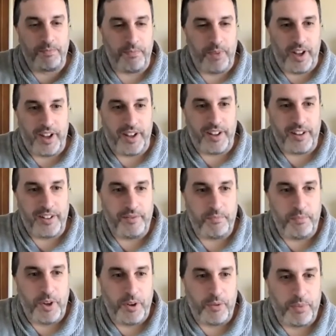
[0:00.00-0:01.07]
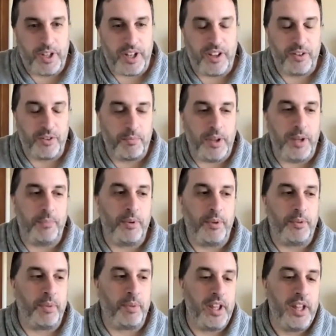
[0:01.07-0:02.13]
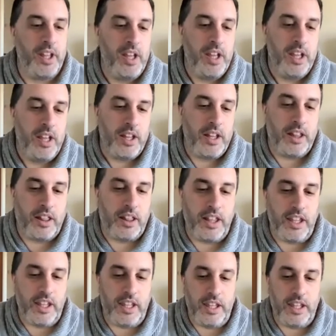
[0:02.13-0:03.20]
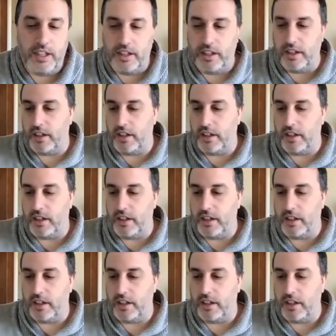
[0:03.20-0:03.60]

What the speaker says: particular people. But I